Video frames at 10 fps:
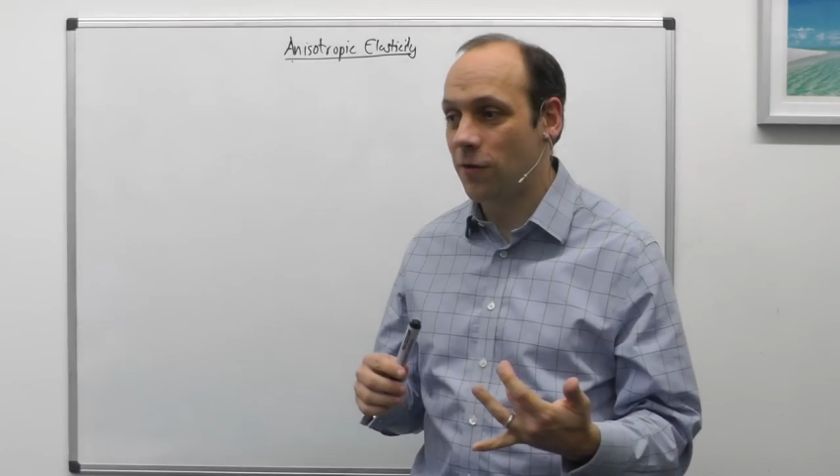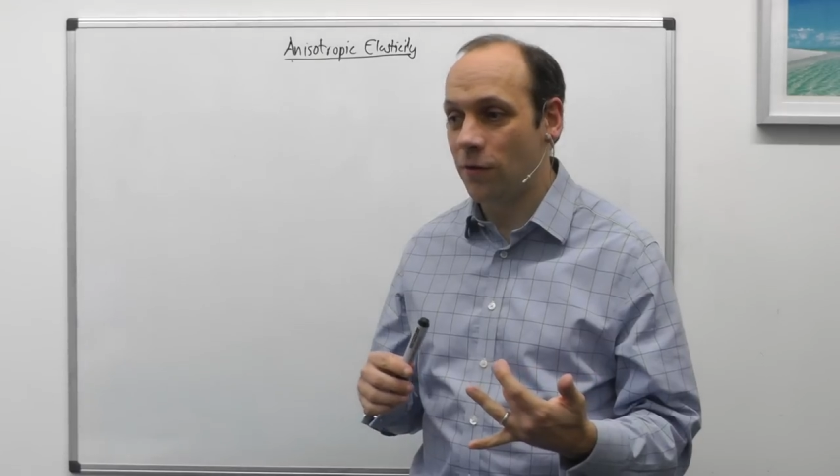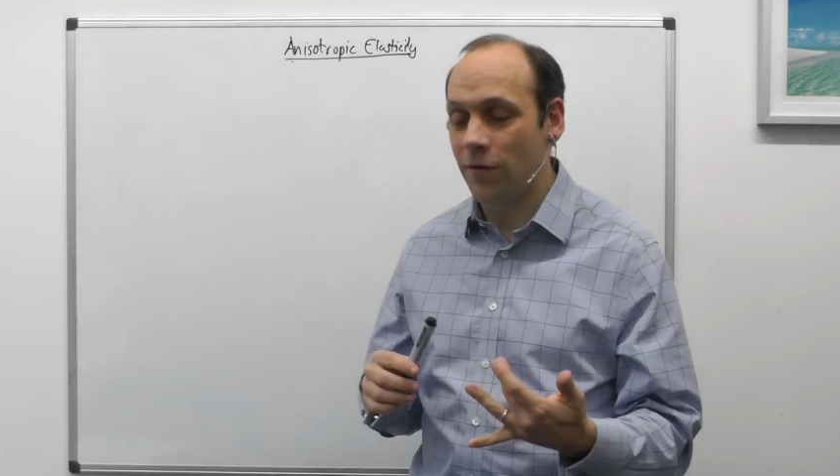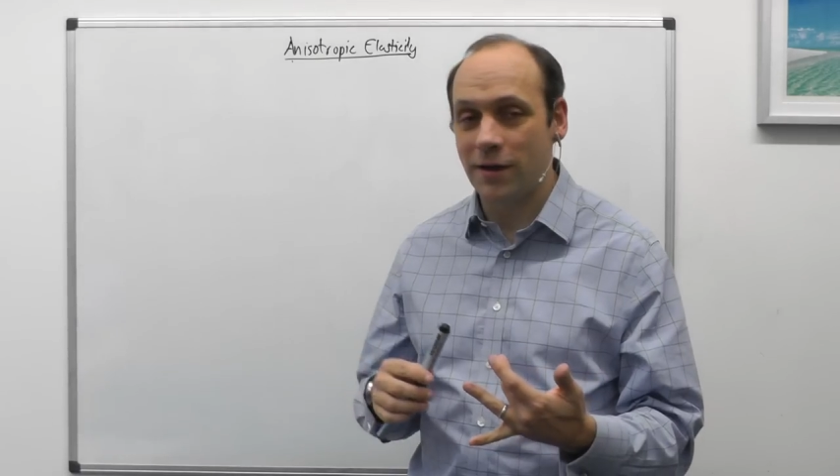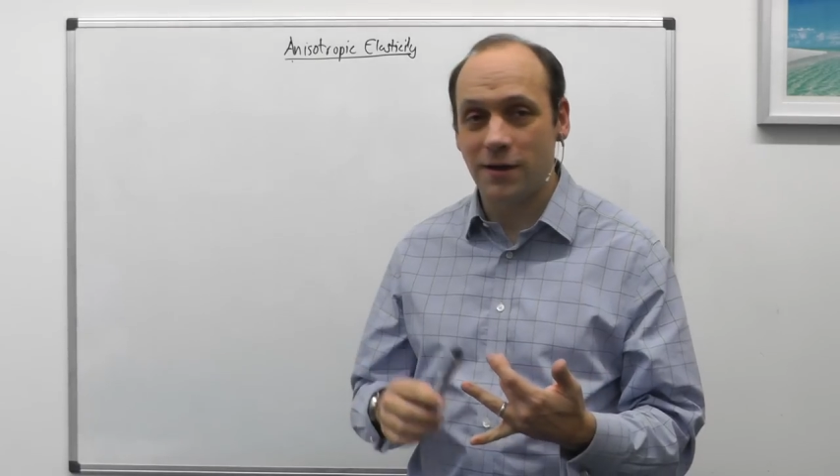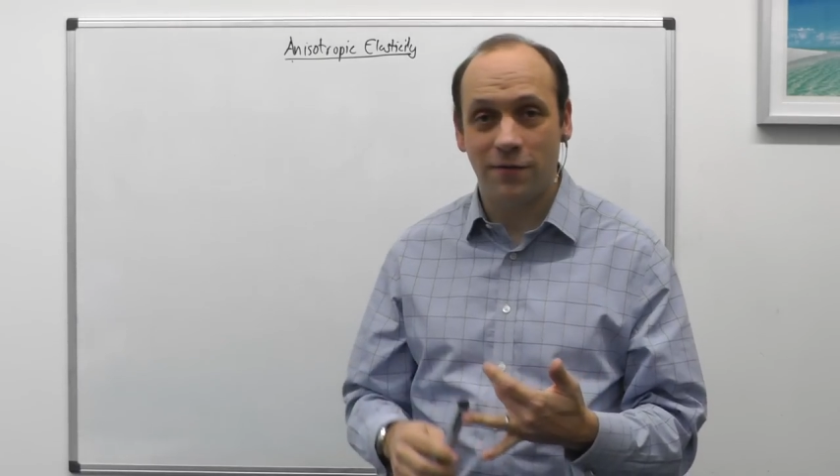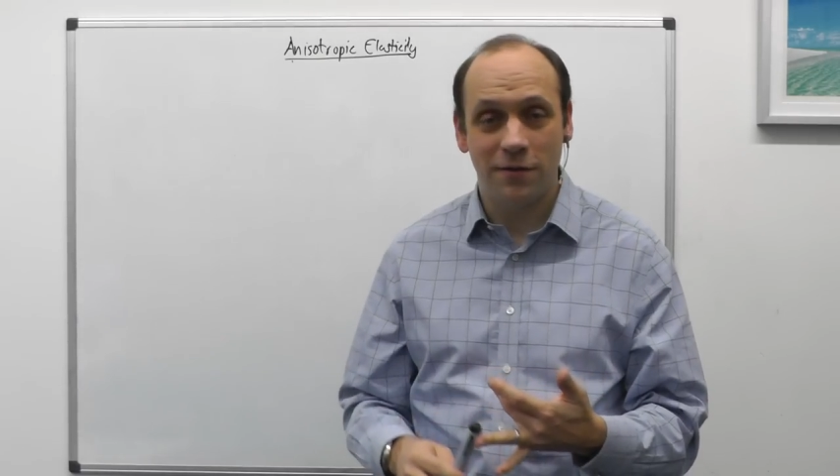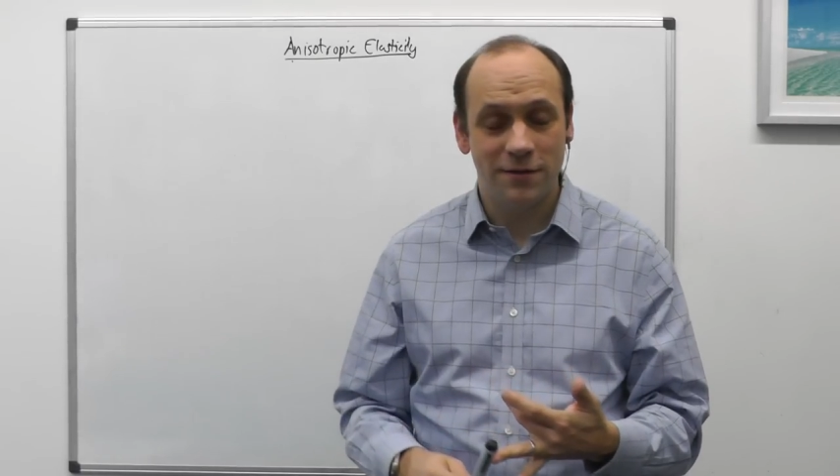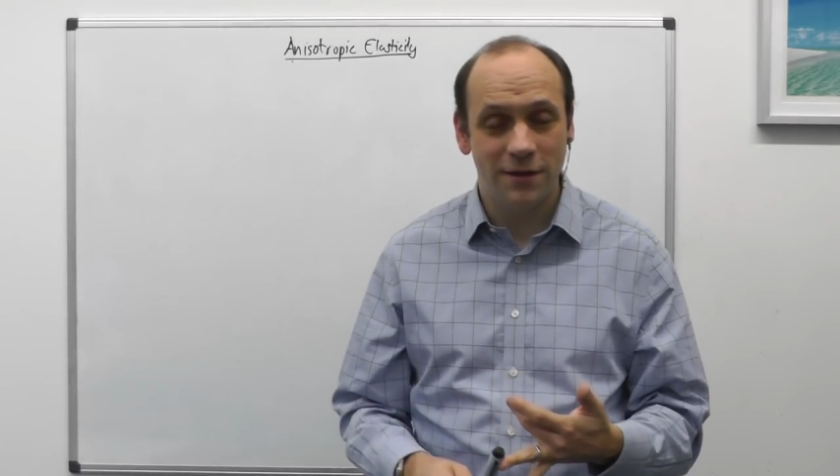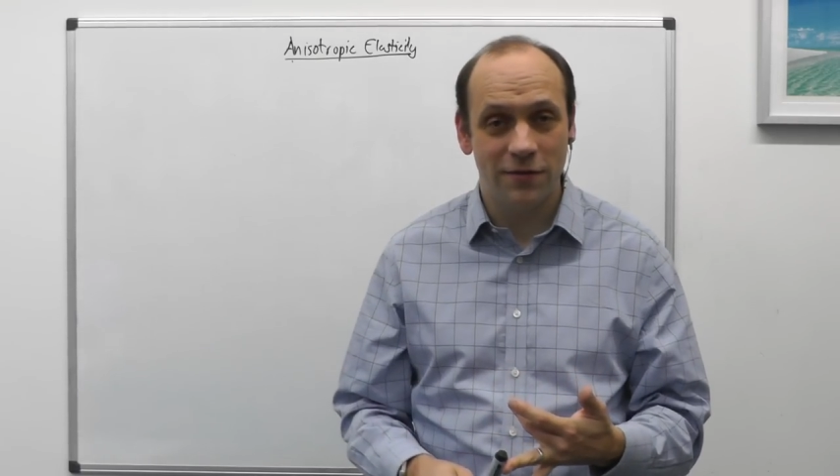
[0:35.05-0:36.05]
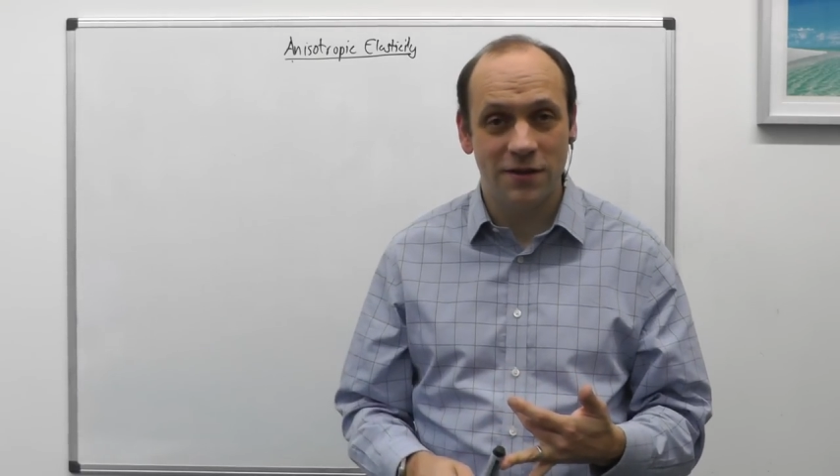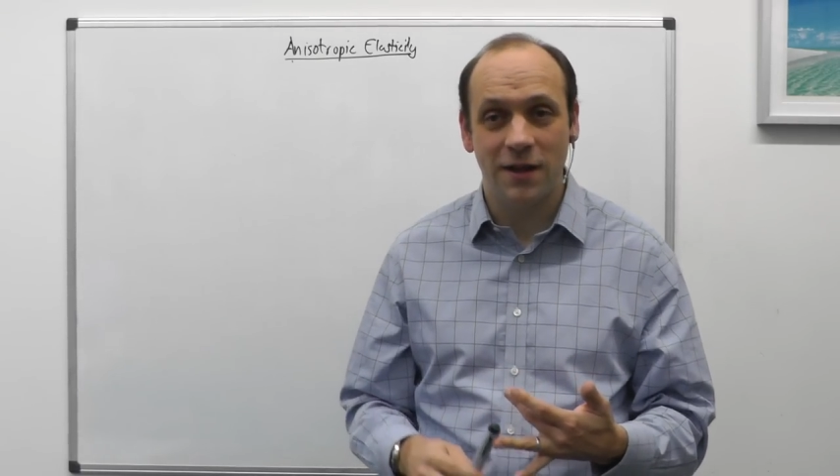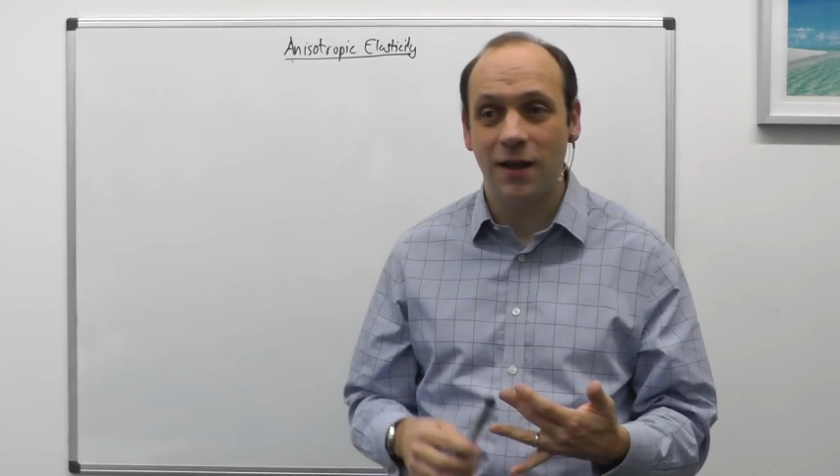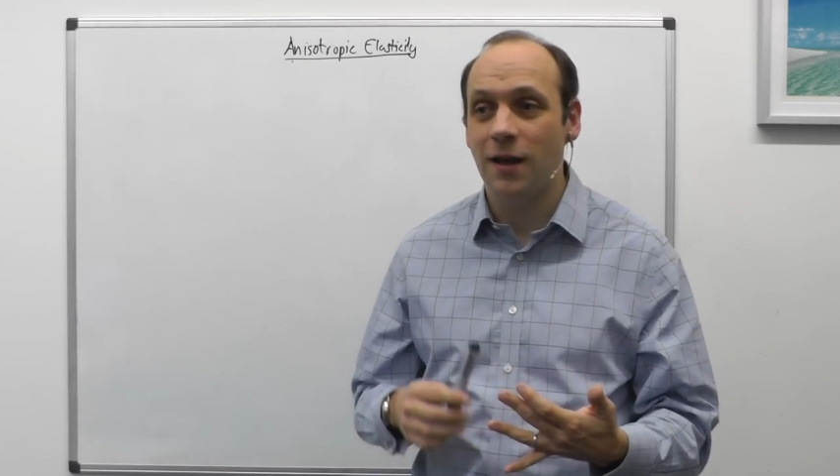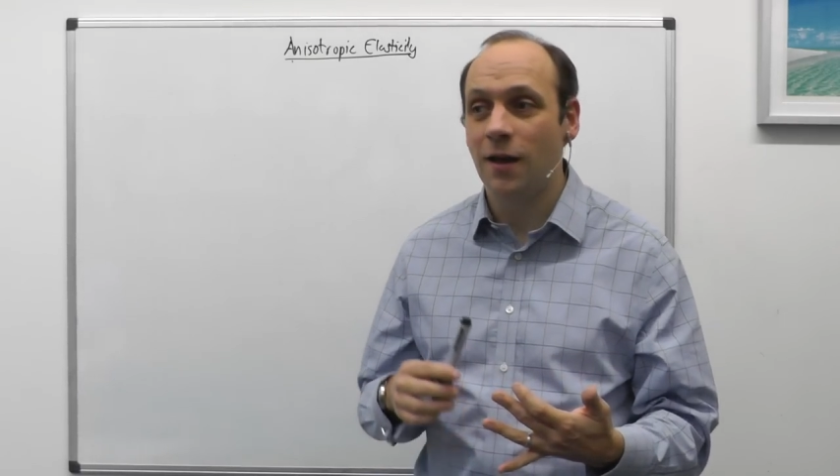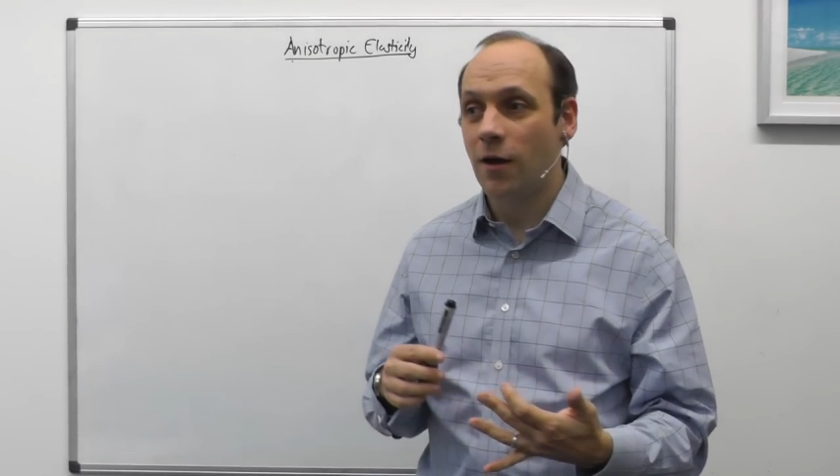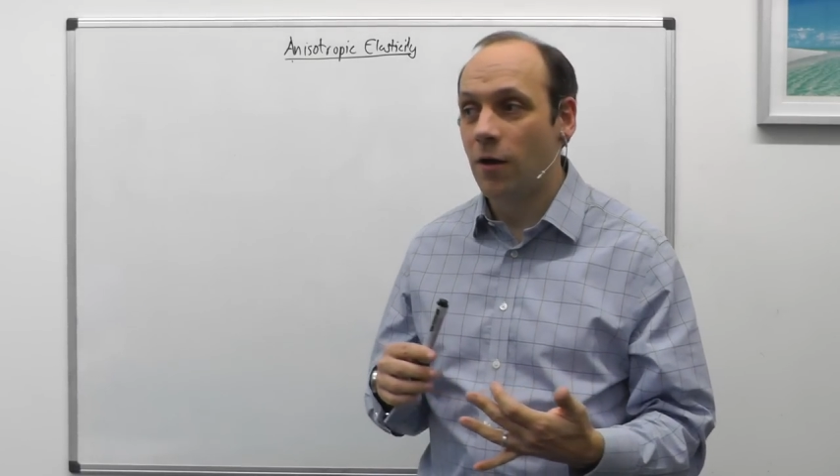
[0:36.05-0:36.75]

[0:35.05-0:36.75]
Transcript: or their diffusivity